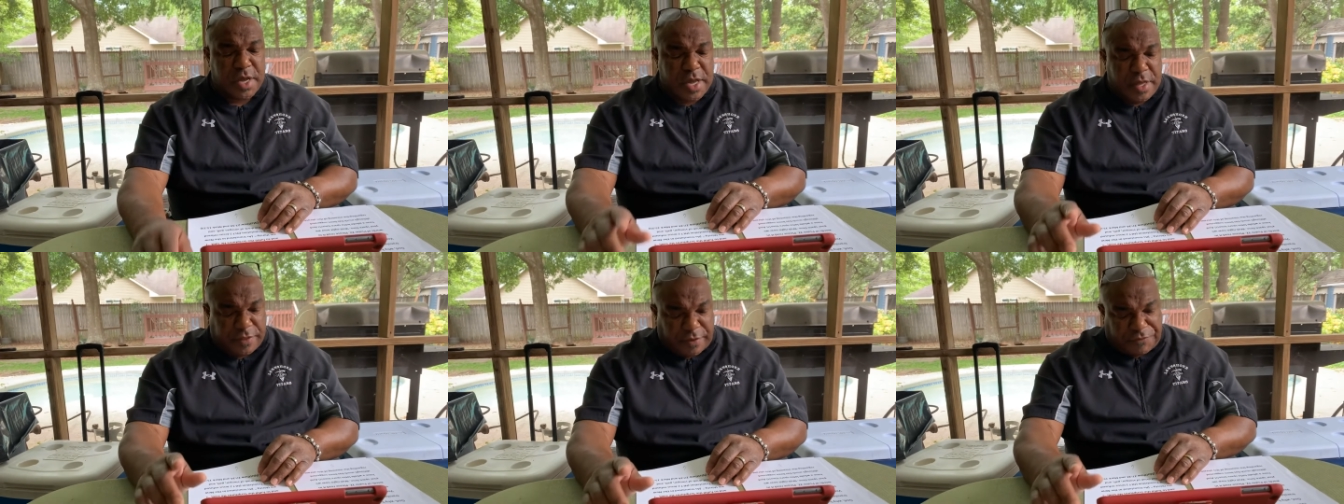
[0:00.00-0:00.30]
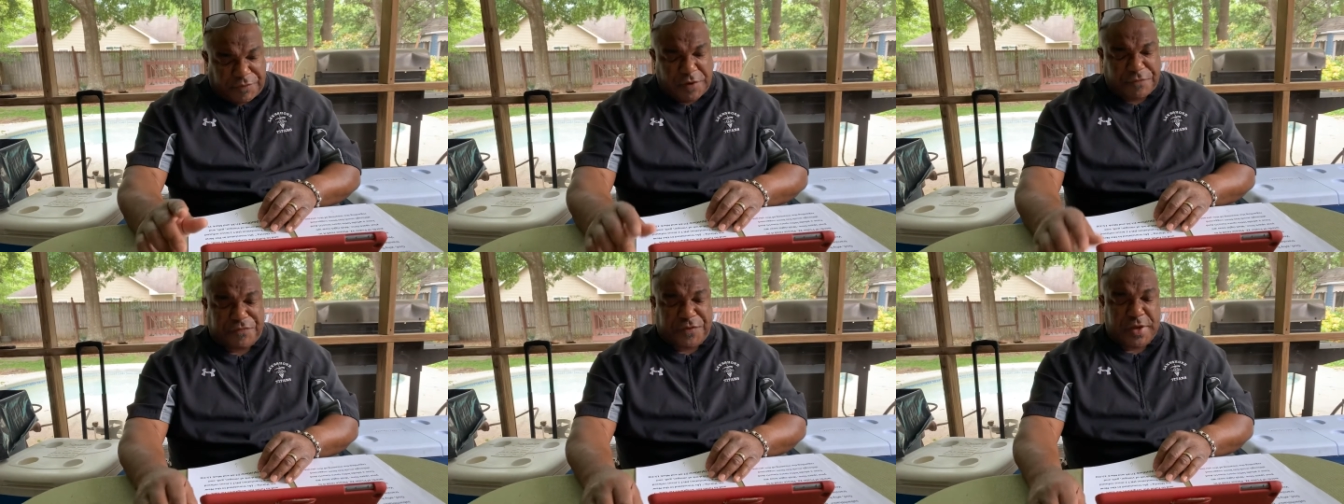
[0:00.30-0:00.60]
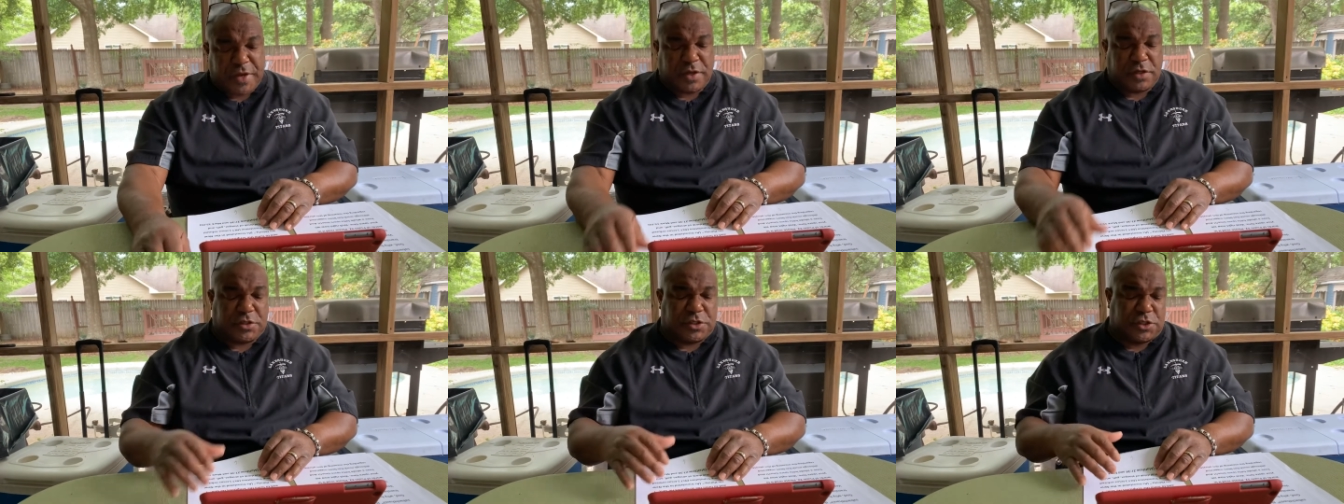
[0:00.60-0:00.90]
The fifth
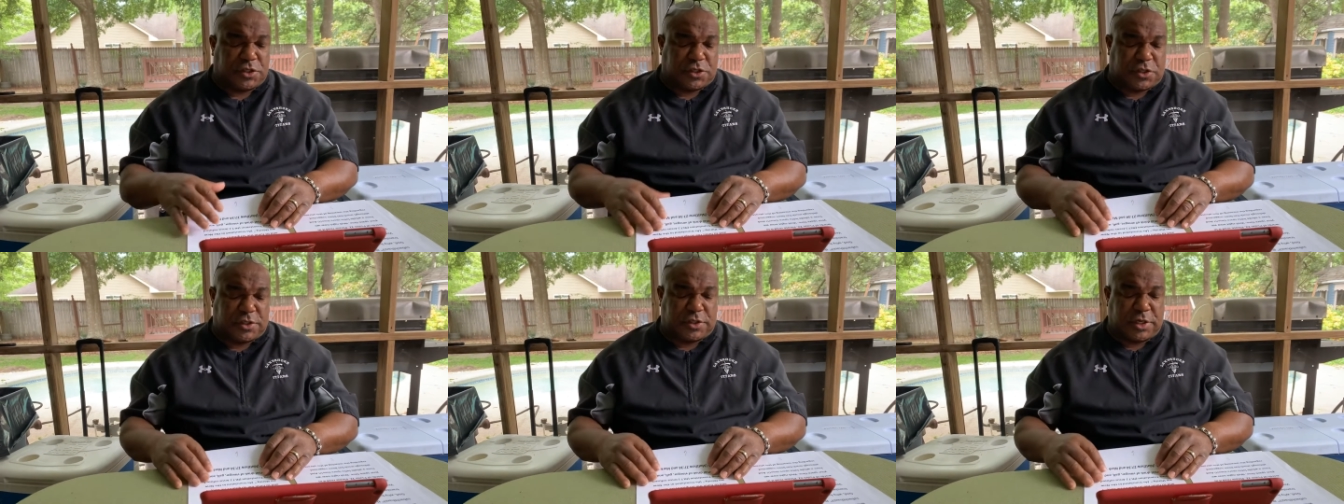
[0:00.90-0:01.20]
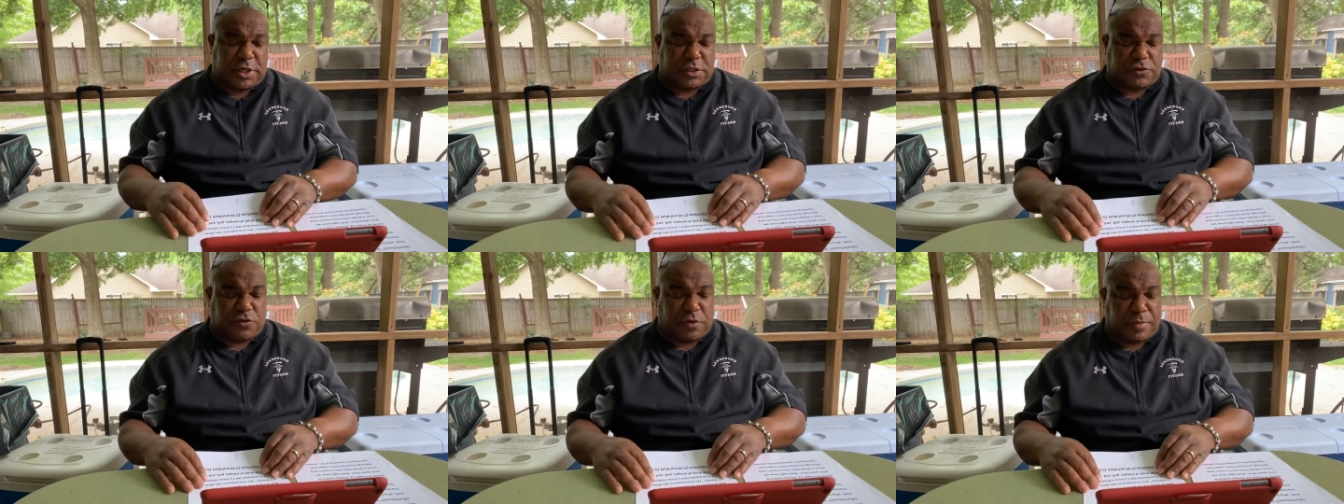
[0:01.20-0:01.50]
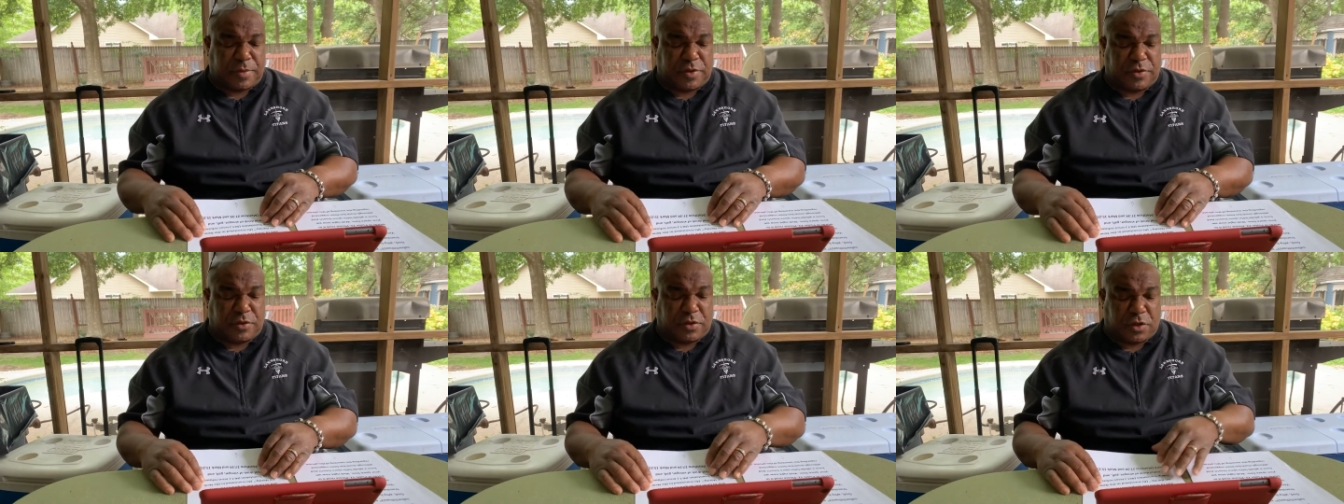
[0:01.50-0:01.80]
thing Jesus says
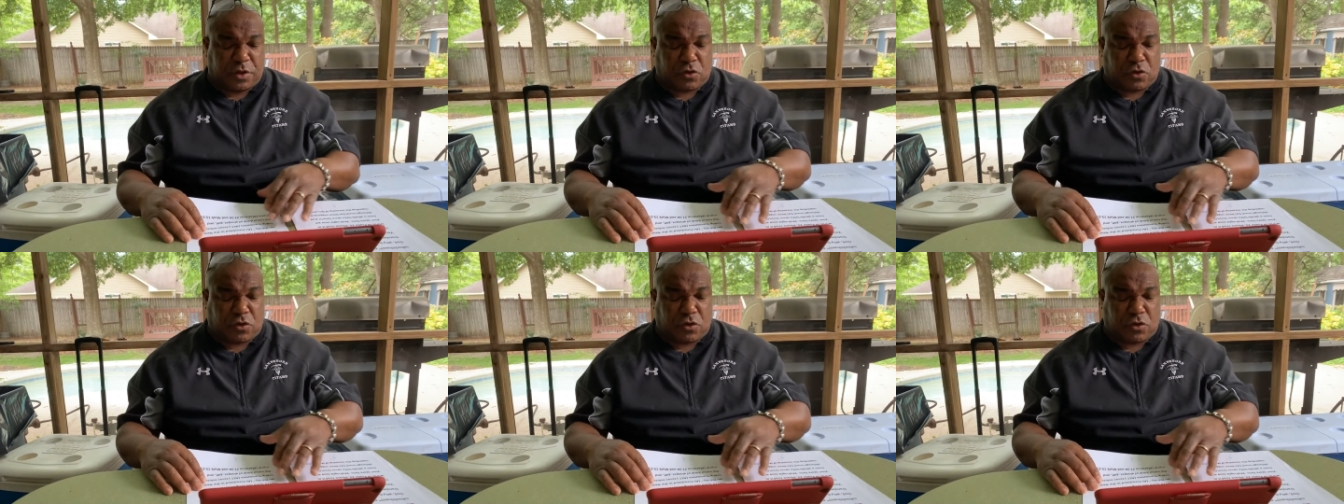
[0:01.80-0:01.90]
from the